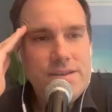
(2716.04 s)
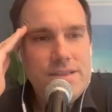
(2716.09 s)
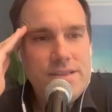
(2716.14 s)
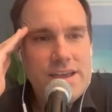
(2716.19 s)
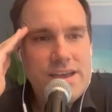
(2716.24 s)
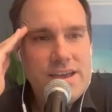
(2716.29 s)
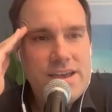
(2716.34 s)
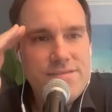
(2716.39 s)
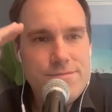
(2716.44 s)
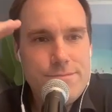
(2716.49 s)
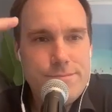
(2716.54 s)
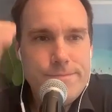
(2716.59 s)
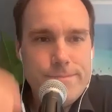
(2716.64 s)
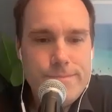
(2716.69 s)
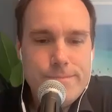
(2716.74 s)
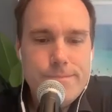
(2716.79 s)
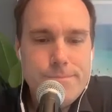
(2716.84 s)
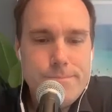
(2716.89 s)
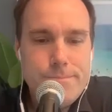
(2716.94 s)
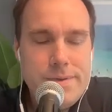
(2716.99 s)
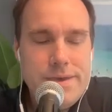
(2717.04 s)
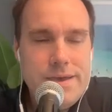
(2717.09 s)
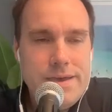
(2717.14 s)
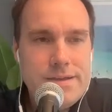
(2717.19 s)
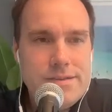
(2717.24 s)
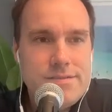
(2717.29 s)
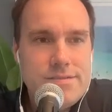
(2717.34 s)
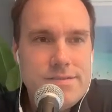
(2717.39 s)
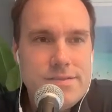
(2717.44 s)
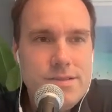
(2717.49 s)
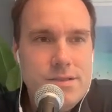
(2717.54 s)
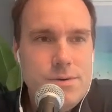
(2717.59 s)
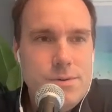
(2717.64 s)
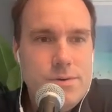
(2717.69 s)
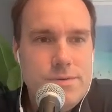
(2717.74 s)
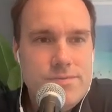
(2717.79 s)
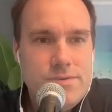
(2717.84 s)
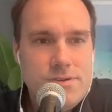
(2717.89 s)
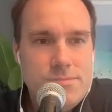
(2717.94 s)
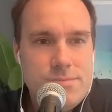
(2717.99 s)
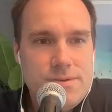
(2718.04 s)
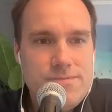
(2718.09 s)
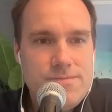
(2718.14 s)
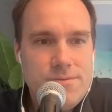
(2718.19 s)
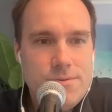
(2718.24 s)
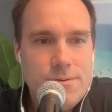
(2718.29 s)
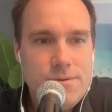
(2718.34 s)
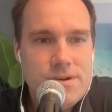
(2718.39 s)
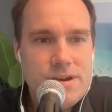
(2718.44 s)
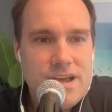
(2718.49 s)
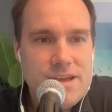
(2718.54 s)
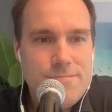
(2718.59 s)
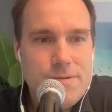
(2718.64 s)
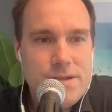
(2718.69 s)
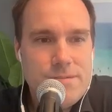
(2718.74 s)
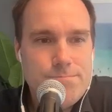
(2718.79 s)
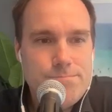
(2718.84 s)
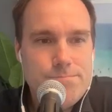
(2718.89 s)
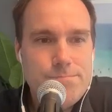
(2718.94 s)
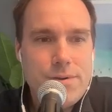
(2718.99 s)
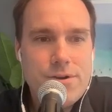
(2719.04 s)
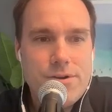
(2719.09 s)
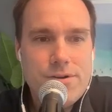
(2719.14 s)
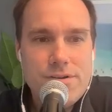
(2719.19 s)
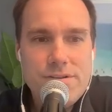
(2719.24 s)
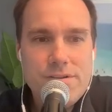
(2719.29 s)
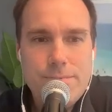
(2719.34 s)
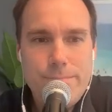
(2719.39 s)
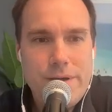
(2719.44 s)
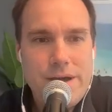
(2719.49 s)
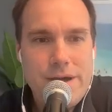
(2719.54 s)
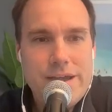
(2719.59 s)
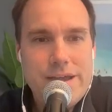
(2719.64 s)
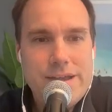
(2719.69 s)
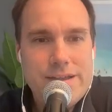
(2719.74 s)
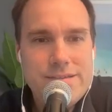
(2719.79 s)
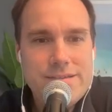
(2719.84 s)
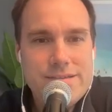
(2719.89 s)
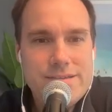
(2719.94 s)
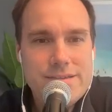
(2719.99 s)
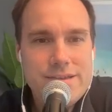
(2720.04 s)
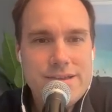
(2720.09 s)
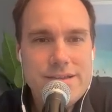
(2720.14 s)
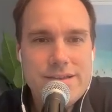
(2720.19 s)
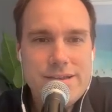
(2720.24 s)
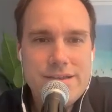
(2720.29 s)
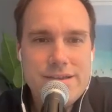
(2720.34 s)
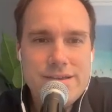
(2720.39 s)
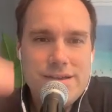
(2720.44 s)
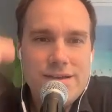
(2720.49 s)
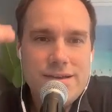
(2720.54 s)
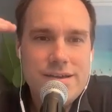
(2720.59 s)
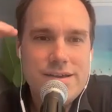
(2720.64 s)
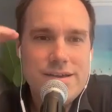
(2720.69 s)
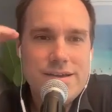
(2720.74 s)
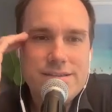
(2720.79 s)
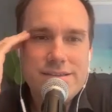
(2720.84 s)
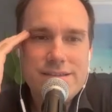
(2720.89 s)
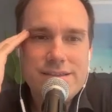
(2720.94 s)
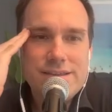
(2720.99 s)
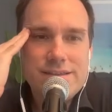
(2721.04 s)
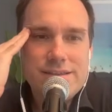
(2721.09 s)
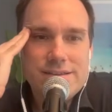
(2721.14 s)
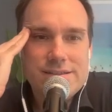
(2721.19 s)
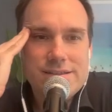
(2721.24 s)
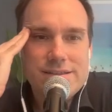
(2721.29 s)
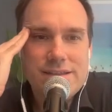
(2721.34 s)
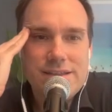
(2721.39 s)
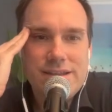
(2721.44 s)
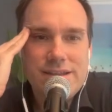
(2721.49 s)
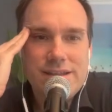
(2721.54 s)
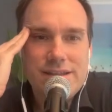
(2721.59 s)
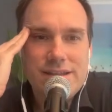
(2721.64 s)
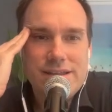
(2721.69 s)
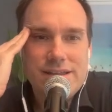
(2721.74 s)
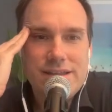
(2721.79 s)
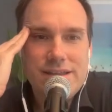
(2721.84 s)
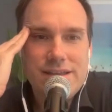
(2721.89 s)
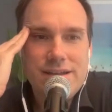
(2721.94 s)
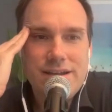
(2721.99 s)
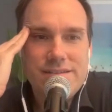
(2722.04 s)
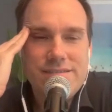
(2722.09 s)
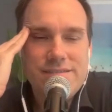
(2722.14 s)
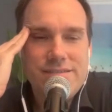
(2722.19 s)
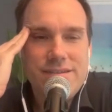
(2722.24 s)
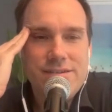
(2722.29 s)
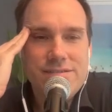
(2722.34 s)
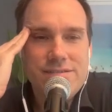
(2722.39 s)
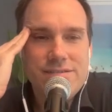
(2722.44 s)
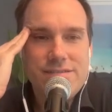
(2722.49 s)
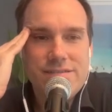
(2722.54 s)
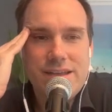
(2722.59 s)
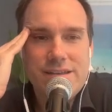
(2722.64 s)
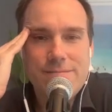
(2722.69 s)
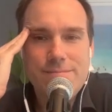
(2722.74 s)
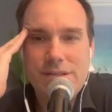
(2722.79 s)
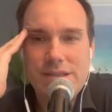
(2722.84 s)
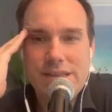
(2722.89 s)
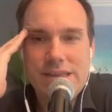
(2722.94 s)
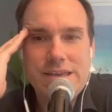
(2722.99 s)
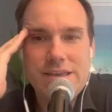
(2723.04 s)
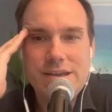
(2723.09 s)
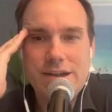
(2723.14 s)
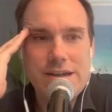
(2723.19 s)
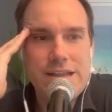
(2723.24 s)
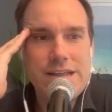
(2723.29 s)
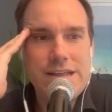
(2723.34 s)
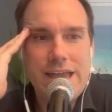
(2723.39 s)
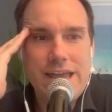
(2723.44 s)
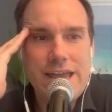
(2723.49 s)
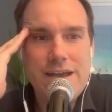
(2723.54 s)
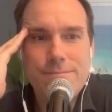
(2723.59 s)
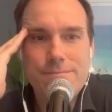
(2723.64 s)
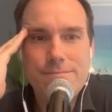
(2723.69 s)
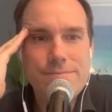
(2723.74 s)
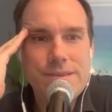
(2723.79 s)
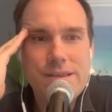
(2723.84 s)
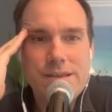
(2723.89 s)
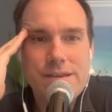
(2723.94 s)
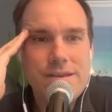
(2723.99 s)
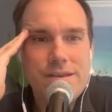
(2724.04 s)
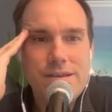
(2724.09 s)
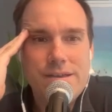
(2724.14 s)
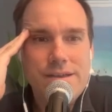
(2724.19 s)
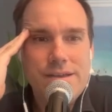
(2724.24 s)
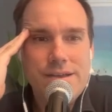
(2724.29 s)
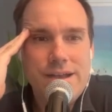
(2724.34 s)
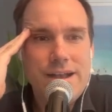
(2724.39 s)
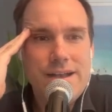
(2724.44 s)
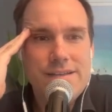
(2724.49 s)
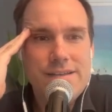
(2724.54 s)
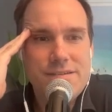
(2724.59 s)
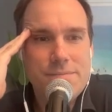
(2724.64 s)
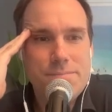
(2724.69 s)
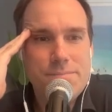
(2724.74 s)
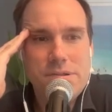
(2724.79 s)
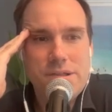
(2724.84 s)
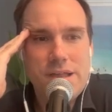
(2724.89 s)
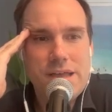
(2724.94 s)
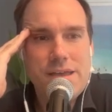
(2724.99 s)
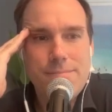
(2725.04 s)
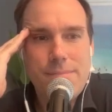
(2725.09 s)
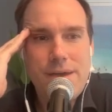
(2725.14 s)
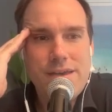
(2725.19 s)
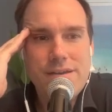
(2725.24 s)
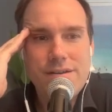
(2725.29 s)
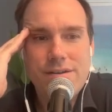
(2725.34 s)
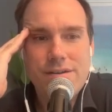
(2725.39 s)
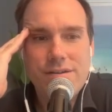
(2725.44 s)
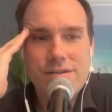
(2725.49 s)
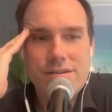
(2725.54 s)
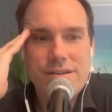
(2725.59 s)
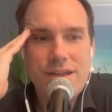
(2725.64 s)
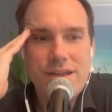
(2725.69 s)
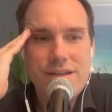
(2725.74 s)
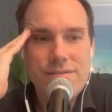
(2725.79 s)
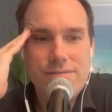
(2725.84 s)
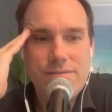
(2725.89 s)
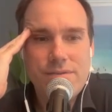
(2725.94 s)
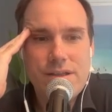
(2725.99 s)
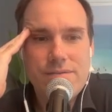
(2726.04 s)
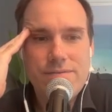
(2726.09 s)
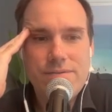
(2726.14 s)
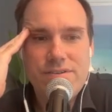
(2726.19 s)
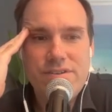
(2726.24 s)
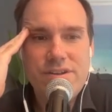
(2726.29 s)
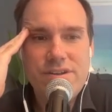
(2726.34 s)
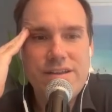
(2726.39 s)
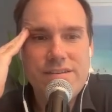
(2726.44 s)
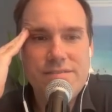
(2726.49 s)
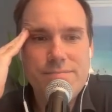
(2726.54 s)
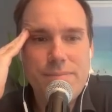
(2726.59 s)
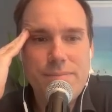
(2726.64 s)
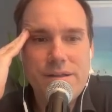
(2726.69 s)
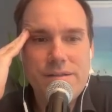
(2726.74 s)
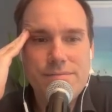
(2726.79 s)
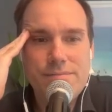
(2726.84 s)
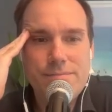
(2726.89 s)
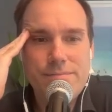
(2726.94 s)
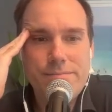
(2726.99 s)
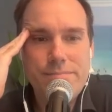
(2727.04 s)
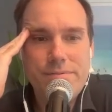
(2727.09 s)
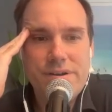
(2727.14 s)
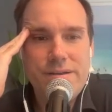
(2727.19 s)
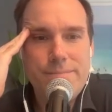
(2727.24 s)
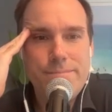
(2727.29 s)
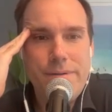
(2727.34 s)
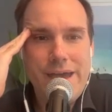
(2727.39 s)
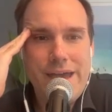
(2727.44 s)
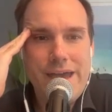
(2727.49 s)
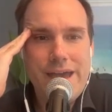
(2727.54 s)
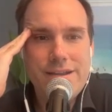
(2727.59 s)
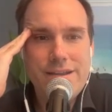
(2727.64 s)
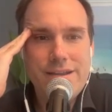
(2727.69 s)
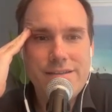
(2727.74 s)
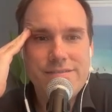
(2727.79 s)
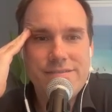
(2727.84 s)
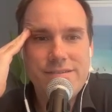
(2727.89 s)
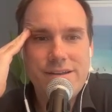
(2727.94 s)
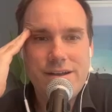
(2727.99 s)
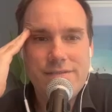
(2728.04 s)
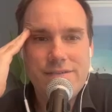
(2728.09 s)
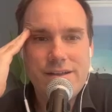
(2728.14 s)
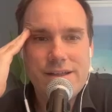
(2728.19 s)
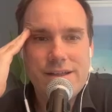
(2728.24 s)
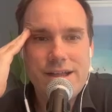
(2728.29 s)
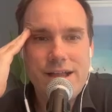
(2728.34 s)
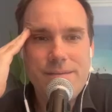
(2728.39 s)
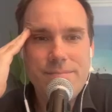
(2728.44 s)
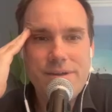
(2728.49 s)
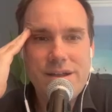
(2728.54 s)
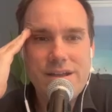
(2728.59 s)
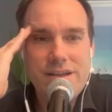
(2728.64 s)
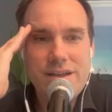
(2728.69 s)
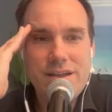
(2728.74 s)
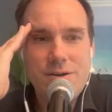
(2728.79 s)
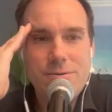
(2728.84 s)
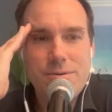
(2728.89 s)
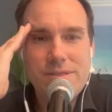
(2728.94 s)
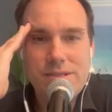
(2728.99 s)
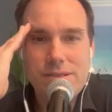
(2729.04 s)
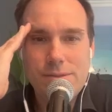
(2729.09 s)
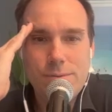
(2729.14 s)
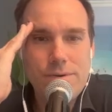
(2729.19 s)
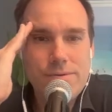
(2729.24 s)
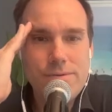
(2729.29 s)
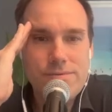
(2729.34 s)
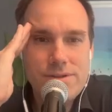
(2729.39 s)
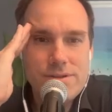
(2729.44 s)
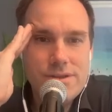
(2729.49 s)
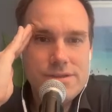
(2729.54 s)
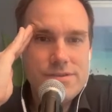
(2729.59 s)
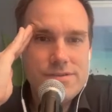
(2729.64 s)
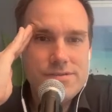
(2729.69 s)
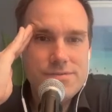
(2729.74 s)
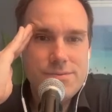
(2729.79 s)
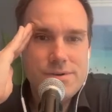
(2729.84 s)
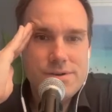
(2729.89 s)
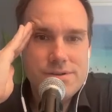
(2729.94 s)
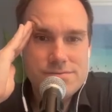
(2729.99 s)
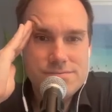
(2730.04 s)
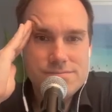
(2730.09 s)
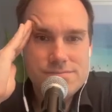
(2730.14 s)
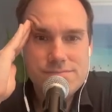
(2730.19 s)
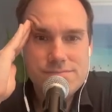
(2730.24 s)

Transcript: like I've picked Louisville before and I've been burned by it. I still just like Malik Cunningham as the playmaker, and Virginia's been pretty bad itself. I'm going to go with Louisville on this one.